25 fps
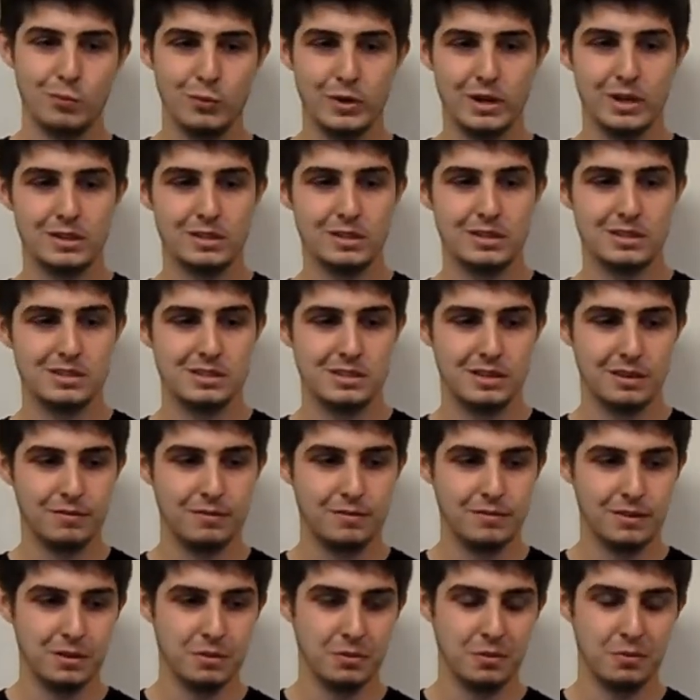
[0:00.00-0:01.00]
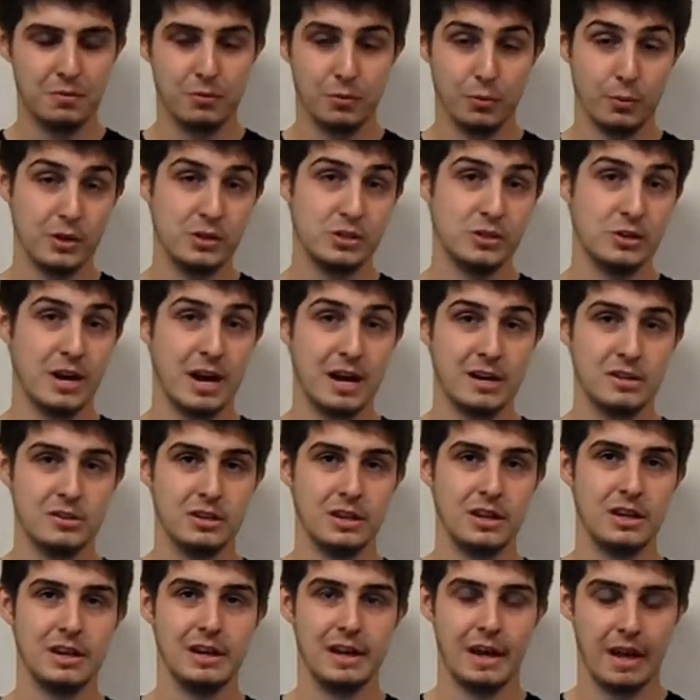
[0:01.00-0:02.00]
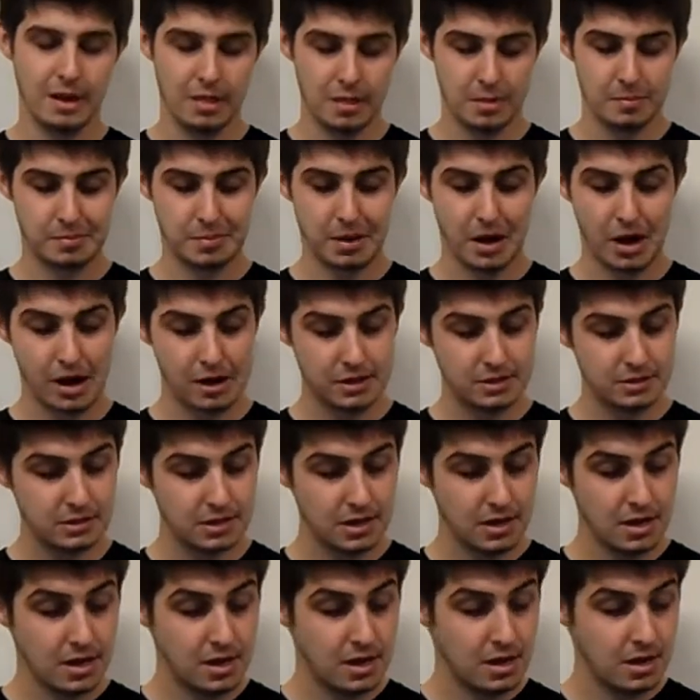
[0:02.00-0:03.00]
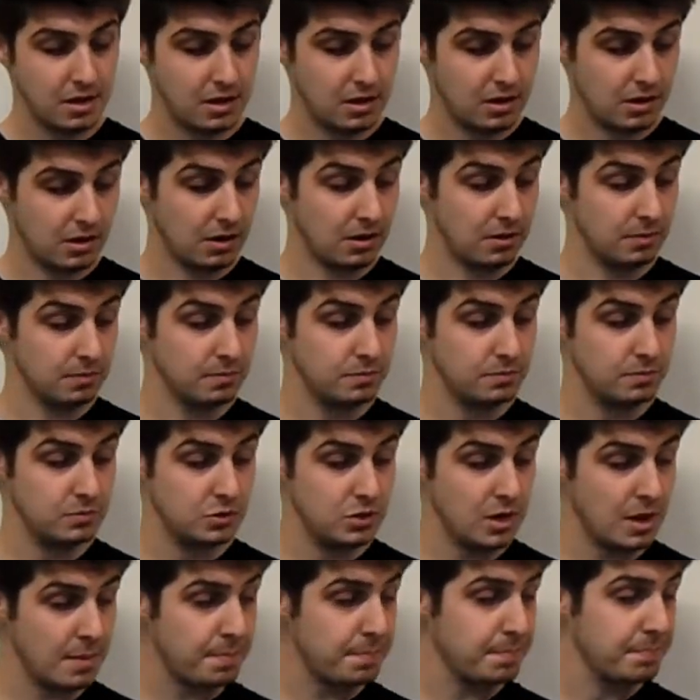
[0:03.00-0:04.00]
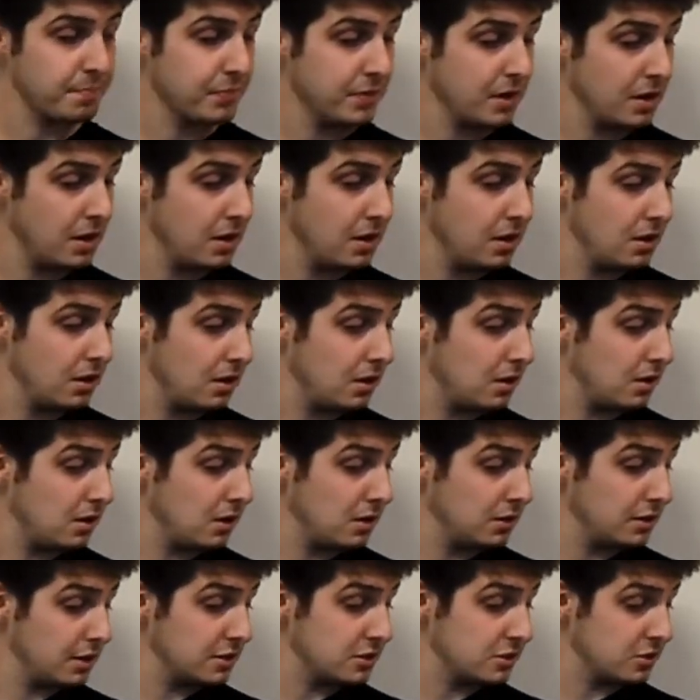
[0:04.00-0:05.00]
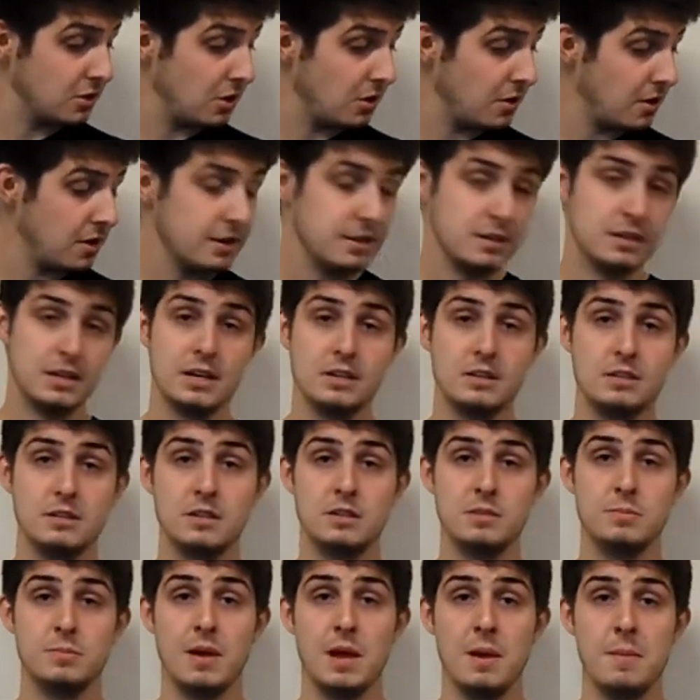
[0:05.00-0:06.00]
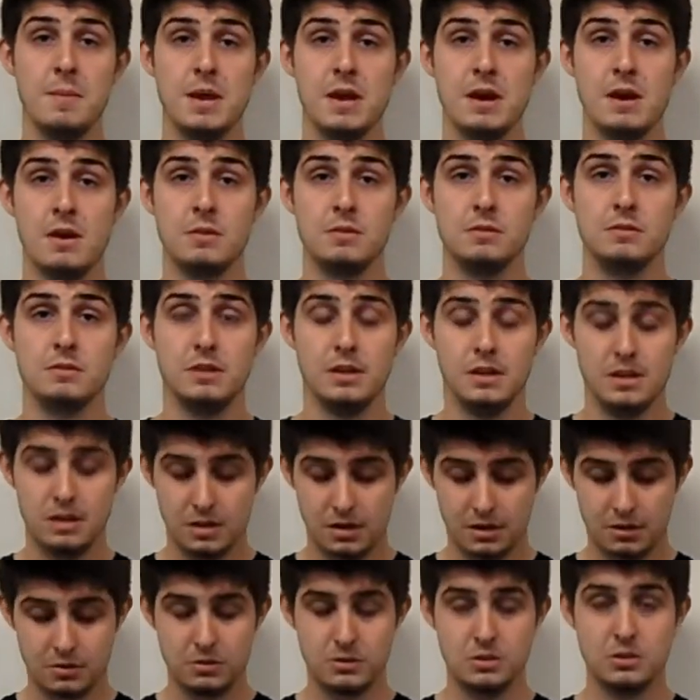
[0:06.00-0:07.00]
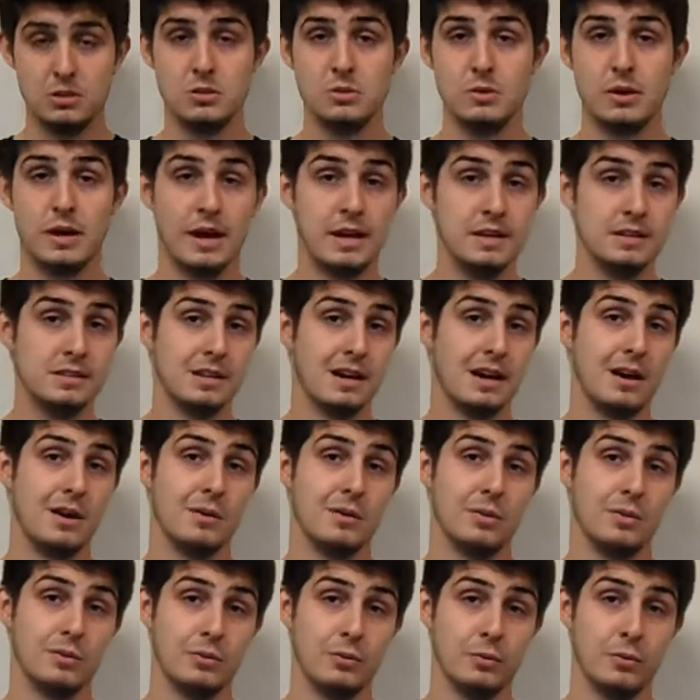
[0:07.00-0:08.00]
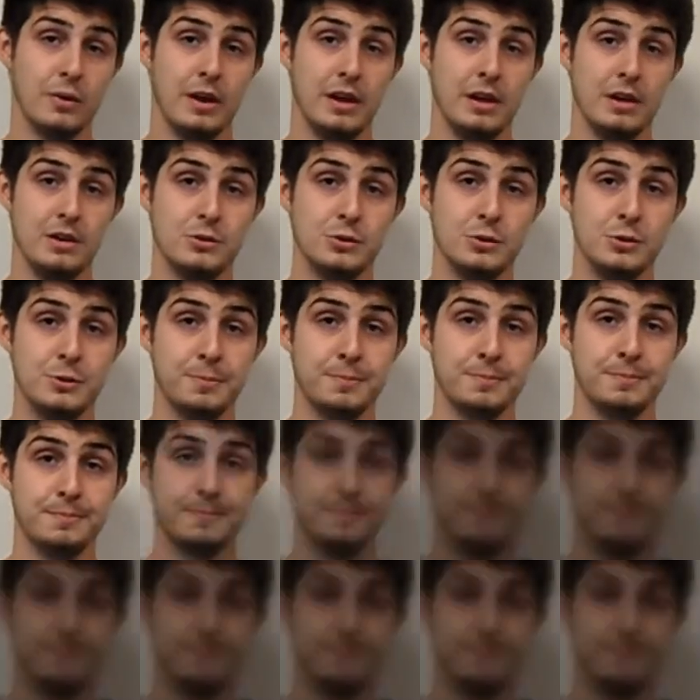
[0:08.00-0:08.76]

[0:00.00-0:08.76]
realistic feel for what you're actually getting out of the box. So yep, let's go out and test this baby out, and I'll see you guys out on the range.